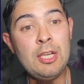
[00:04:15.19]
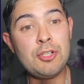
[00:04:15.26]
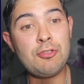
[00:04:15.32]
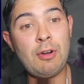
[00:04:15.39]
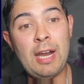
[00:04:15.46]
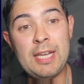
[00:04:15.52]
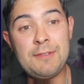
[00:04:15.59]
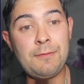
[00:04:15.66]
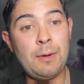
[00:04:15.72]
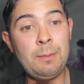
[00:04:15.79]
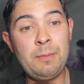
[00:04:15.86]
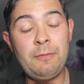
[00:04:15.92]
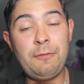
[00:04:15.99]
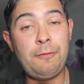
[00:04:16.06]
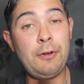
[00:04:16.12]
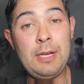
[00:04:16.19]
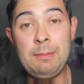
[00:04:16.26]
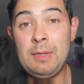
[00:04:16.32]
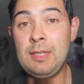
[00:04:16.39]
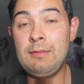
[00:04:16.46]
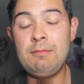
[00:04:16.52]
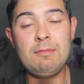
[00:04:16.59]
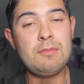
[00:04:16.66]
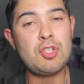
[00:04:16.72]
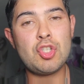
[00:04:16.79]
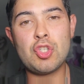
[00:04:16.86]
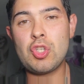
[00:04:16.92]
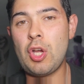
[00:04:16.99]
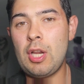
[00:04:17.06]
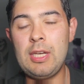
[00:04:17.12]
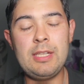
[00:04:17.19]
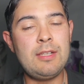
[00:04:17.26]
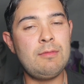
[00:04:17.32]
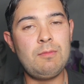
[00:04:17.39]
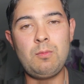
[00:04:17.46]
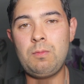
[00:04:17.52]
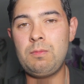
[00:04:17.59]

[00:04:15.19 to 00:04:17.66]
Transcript: tries from Freeman, solid,